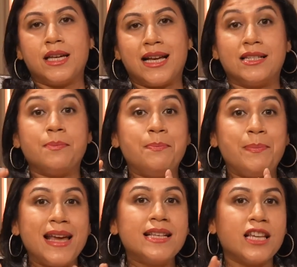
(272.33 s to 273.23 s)
as a
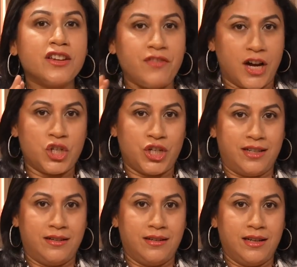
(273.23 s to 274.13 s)
basic function.